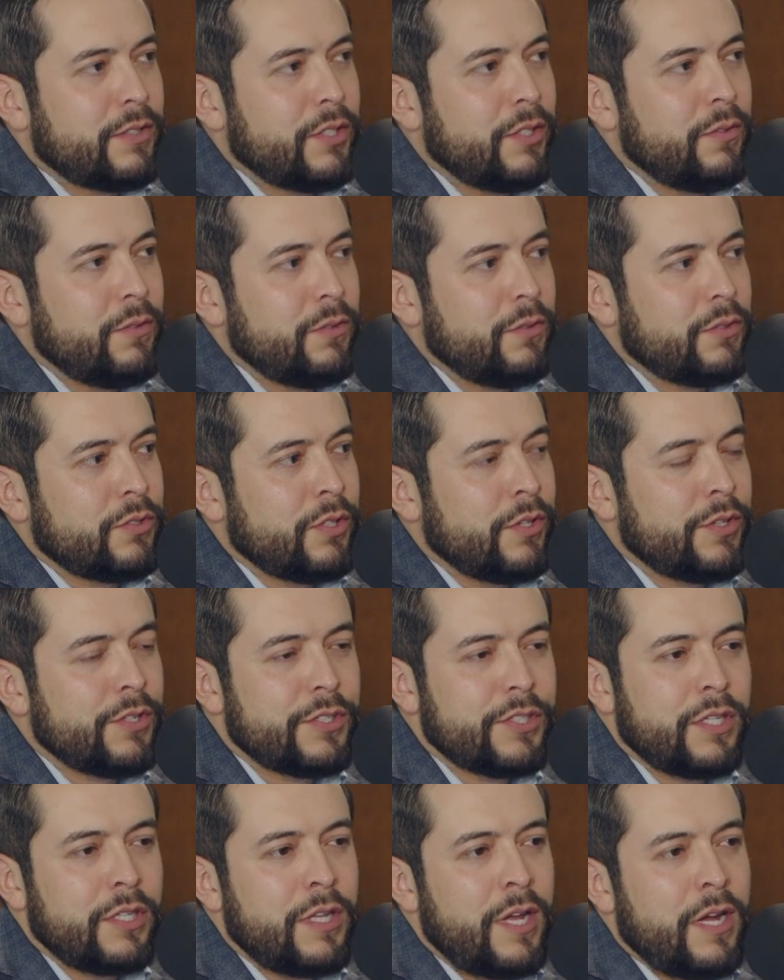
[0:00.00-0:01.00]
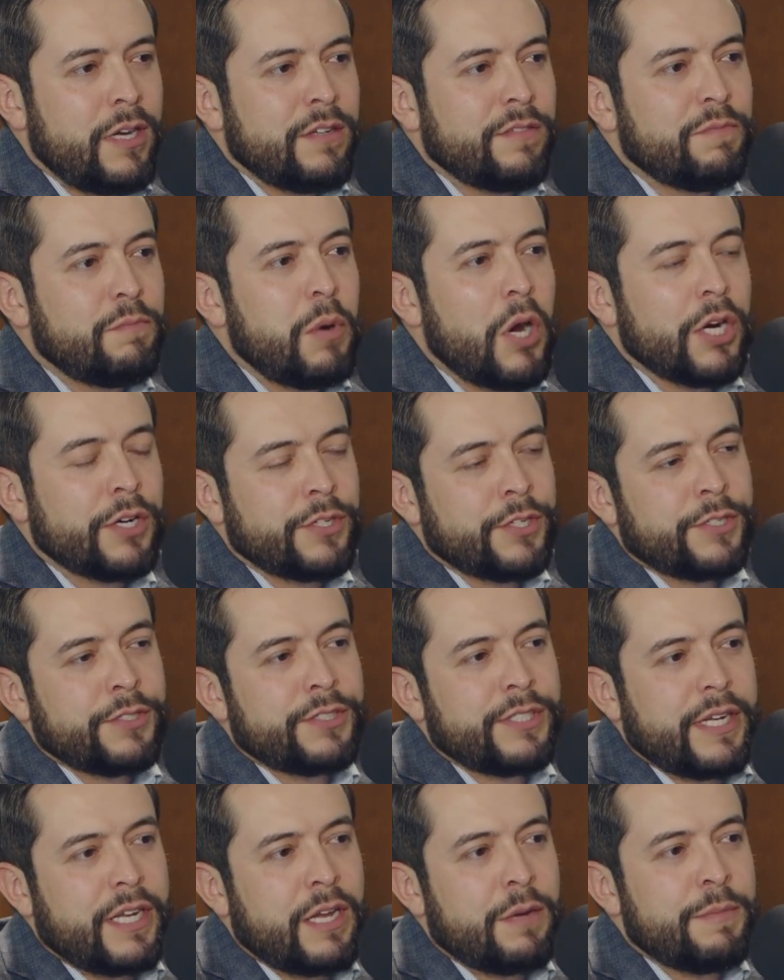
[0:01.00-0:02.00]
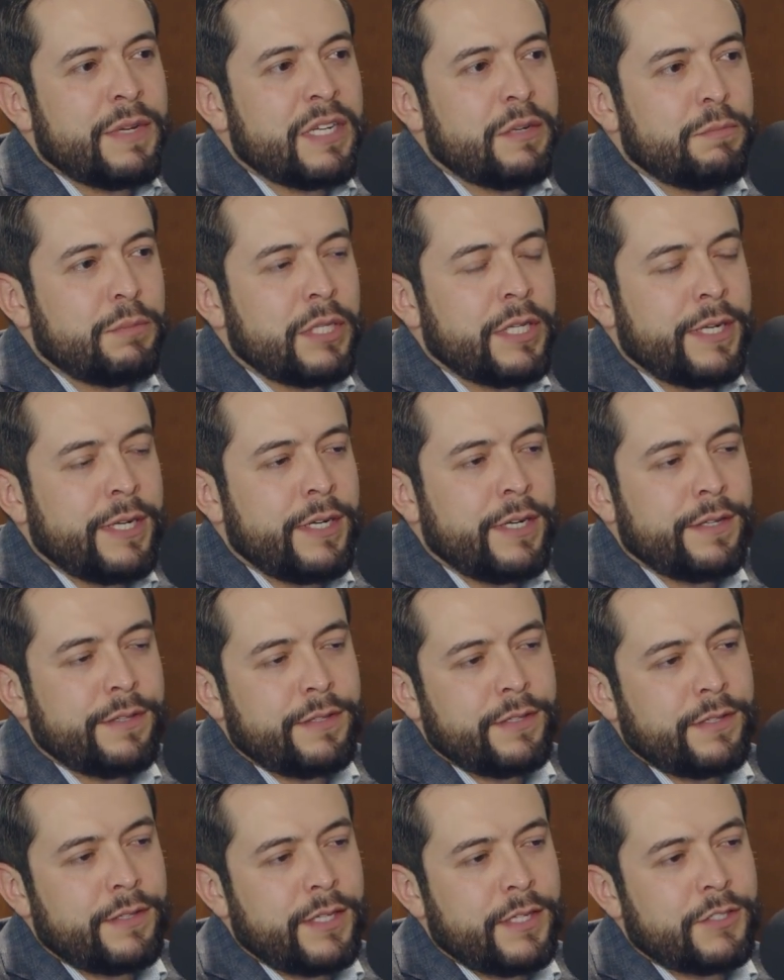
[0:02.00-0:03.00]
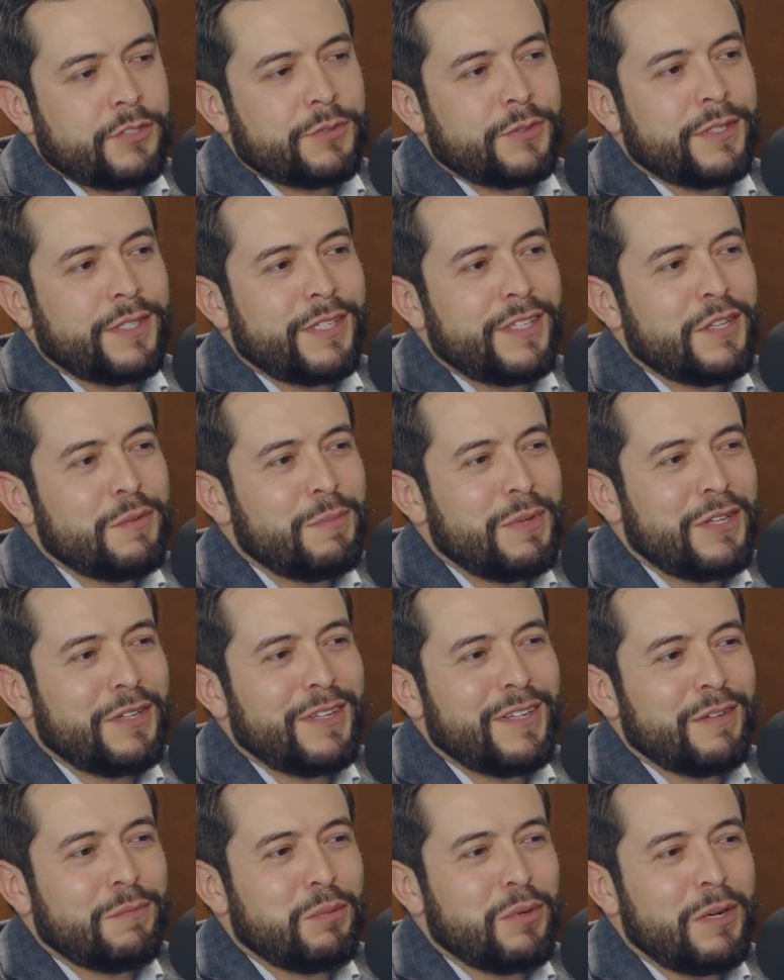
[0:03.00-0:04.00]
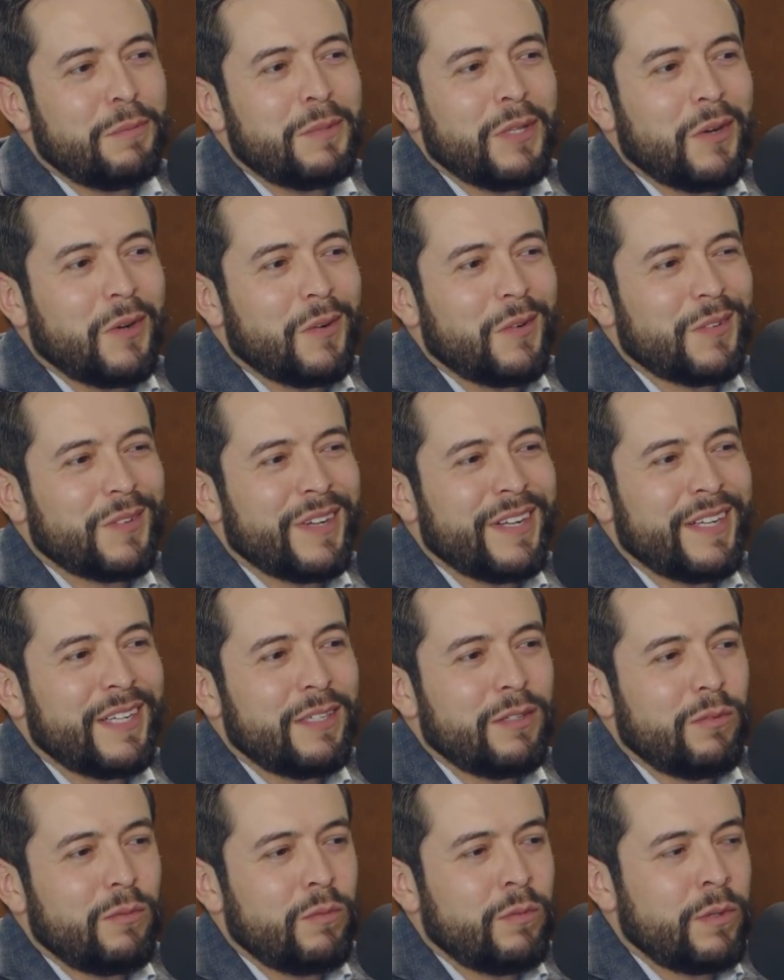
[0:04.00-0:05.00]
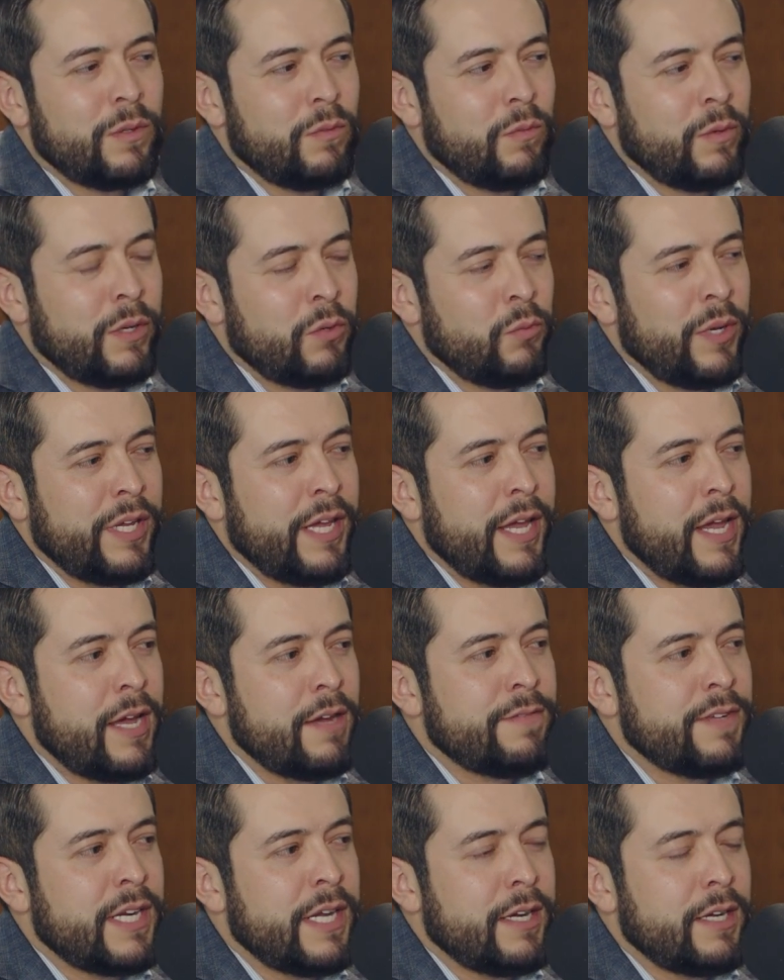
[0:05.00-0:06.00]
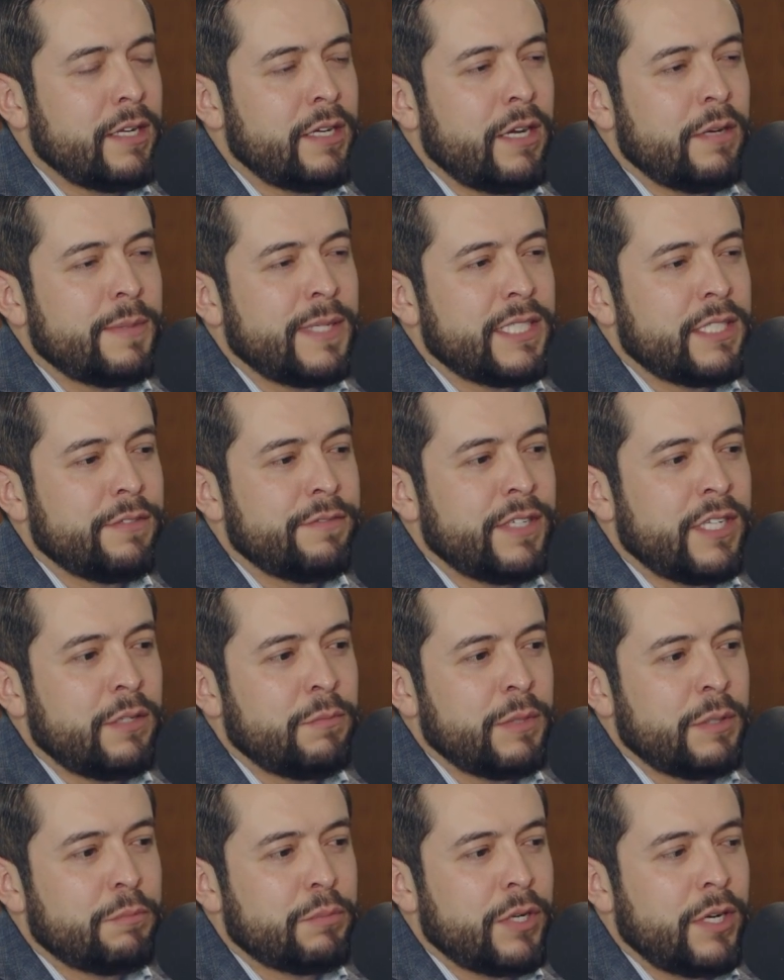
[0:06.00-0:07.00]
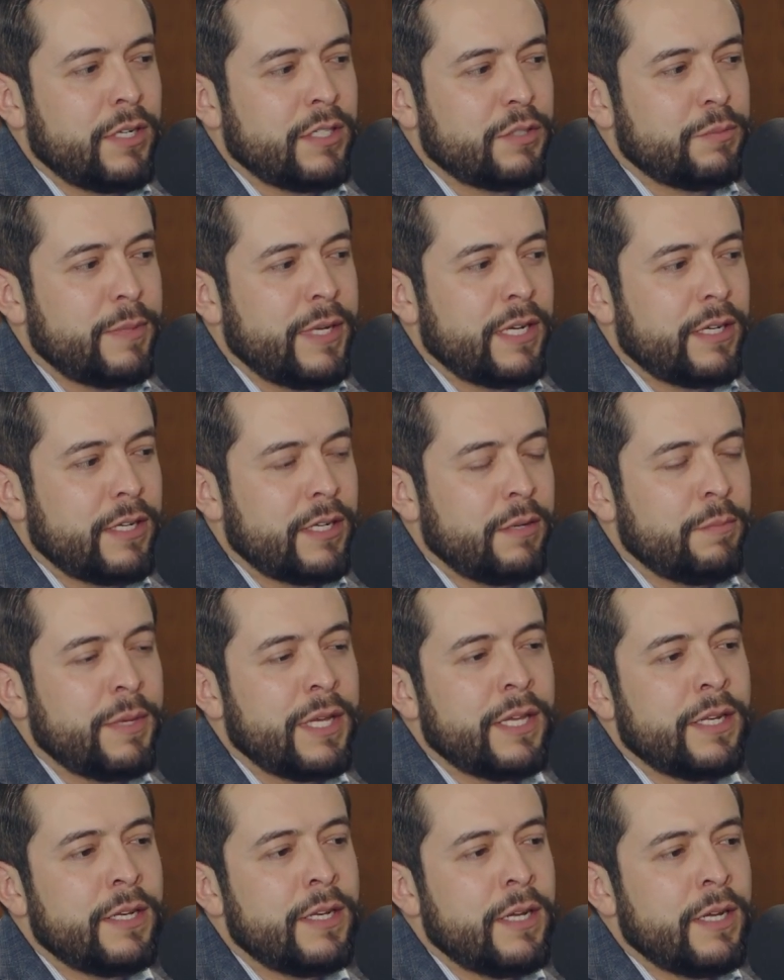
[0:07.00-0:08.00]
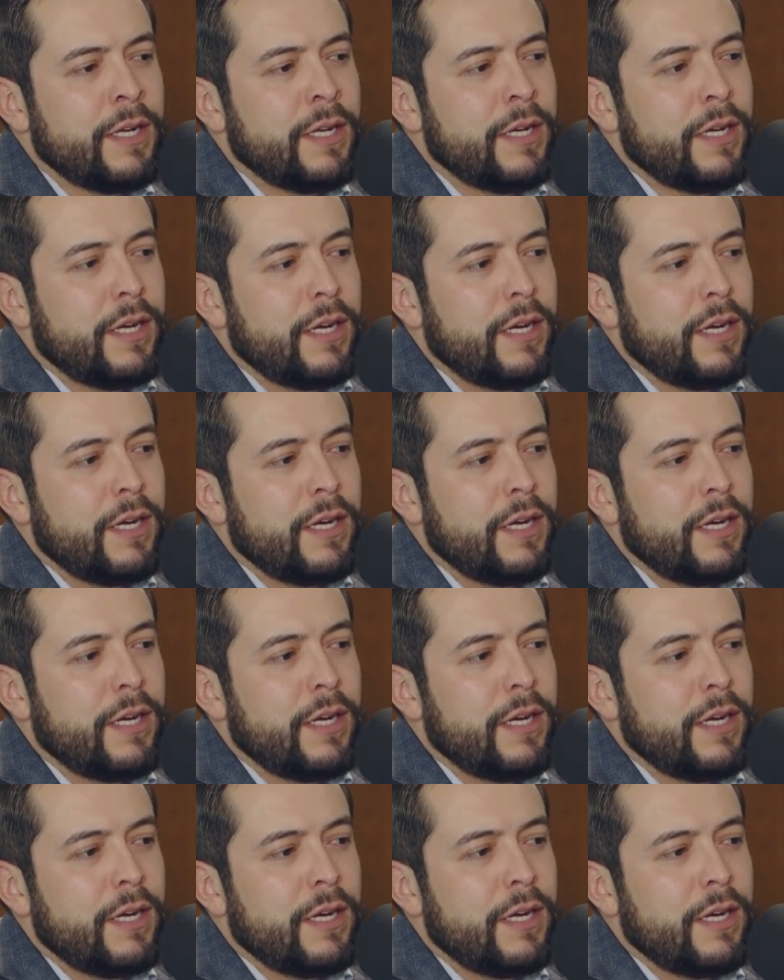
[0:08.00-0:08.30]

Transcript: So there's a lot of partners that come into play, and I think that's really the beauty of Pueblo, right? Mm-hmm. When we have an economic development prospect come in,